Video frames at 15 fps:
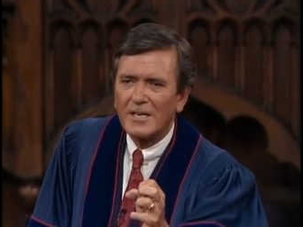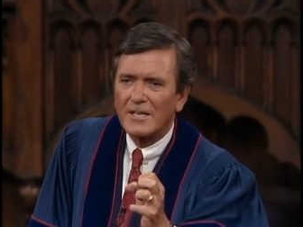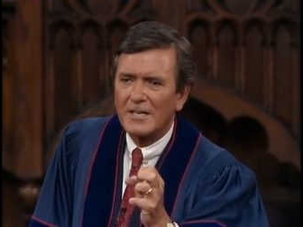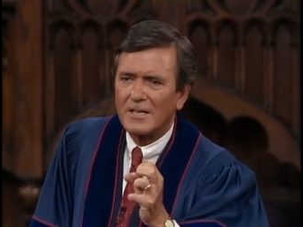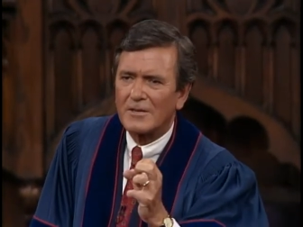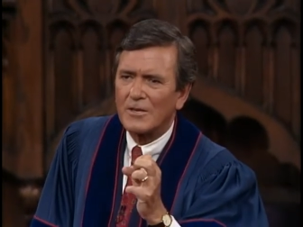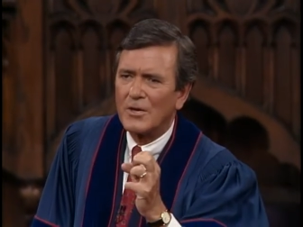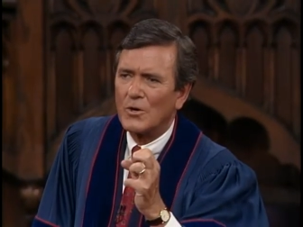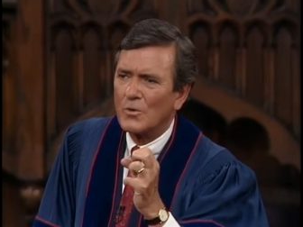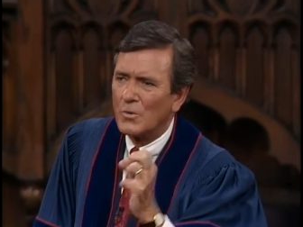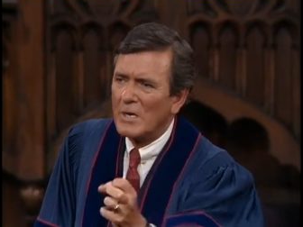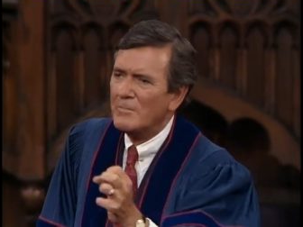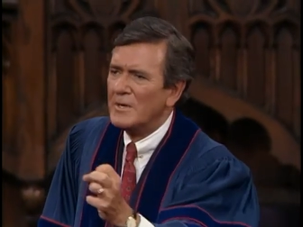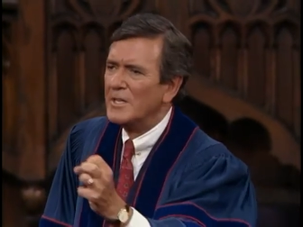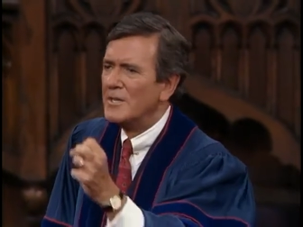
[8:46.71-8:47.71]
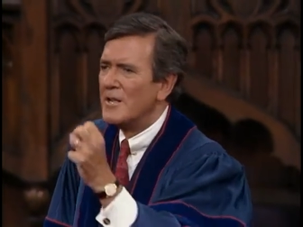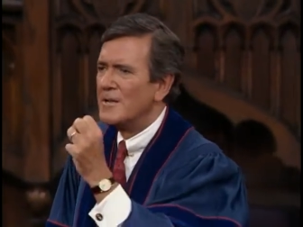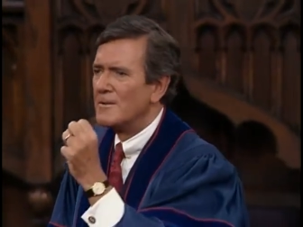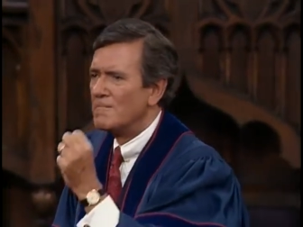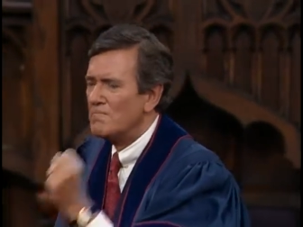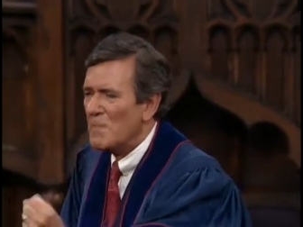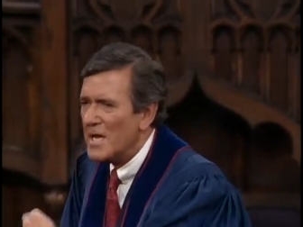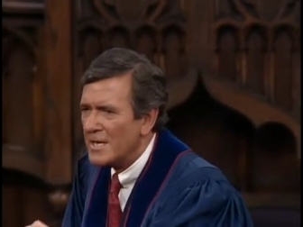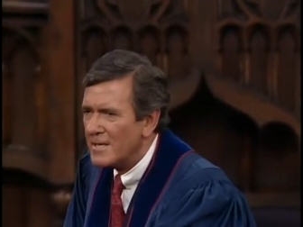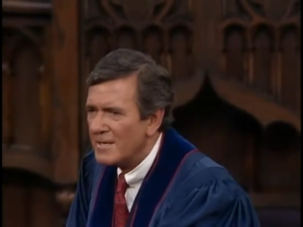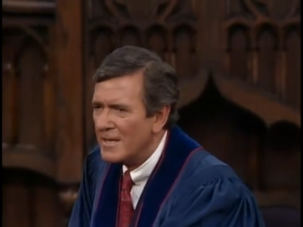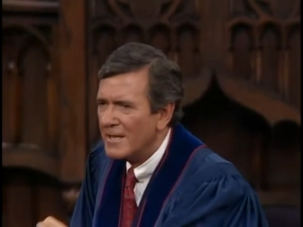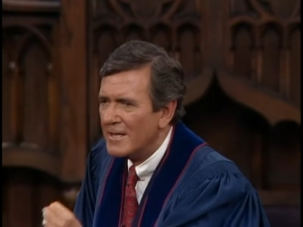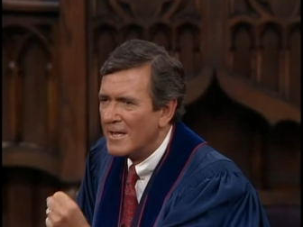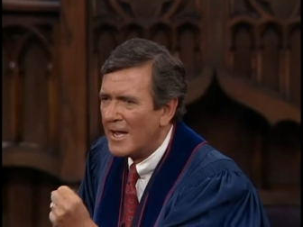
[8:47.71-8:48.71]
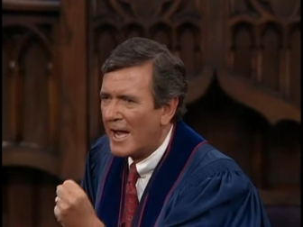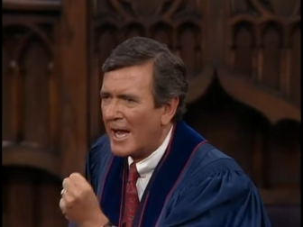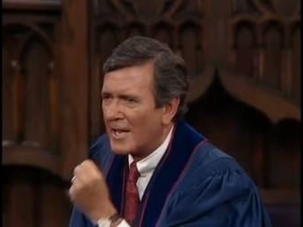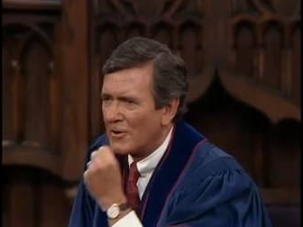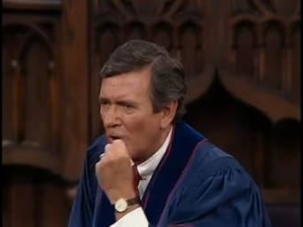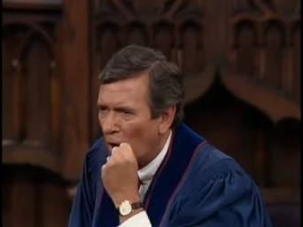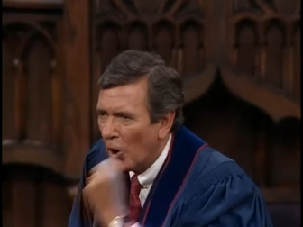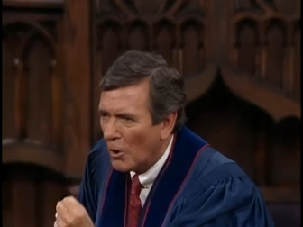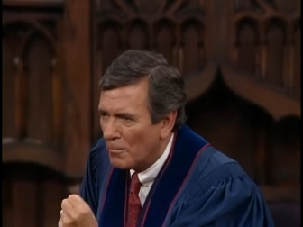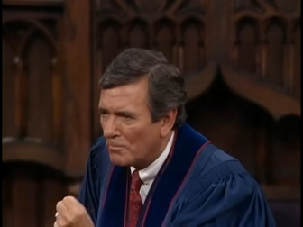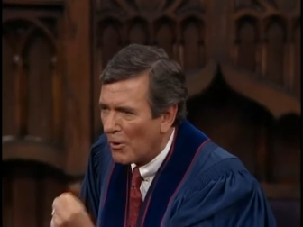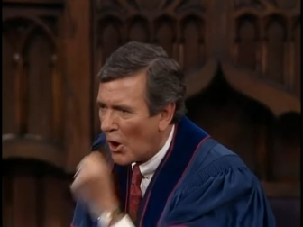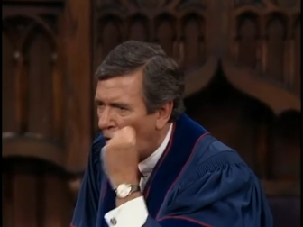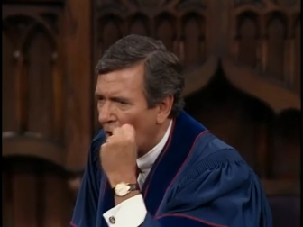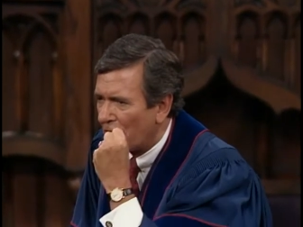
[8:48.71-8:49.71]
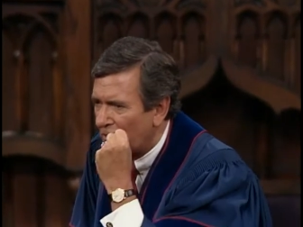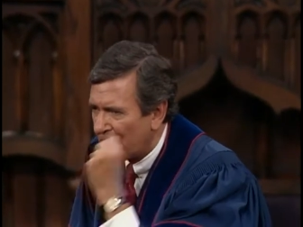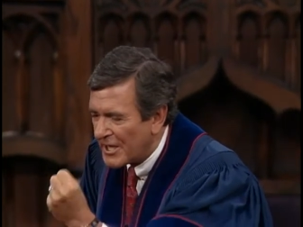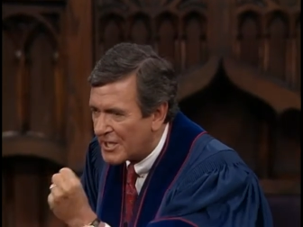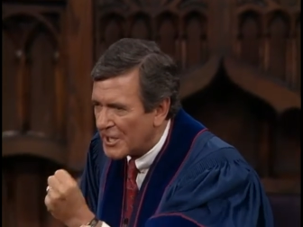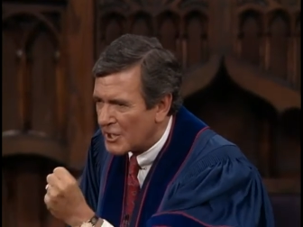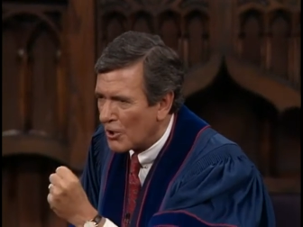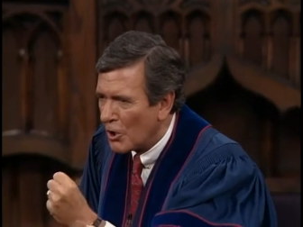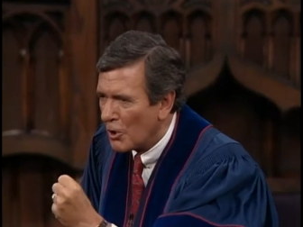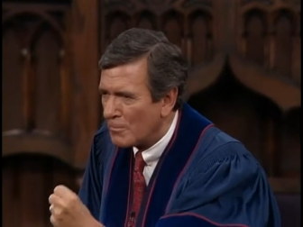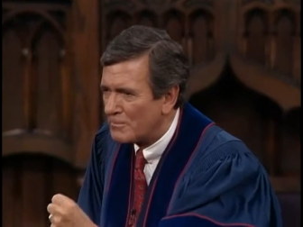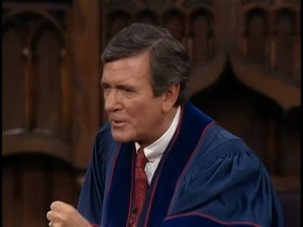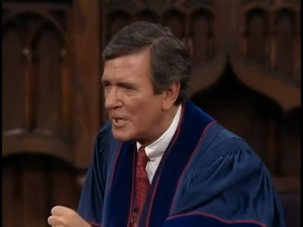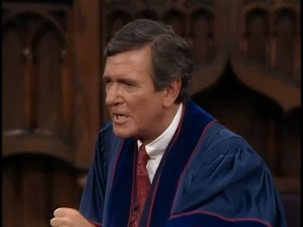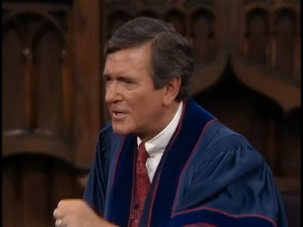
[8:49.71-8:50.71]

that women and men had hope, authentic hope,